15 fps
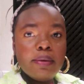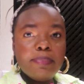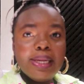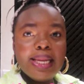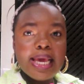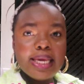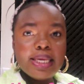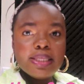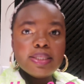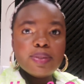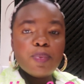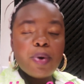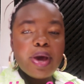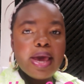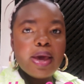place
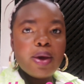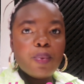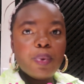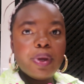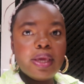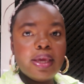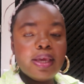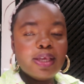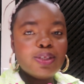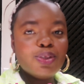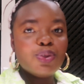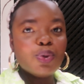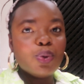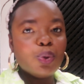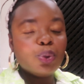where we
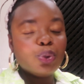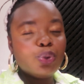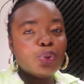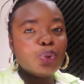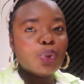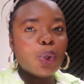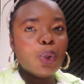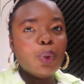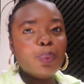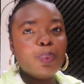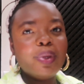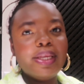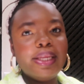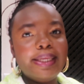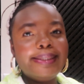saw so
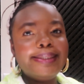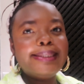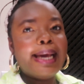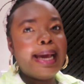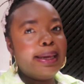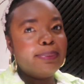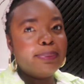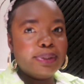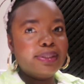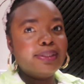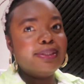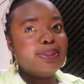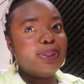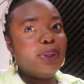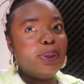many diamonds,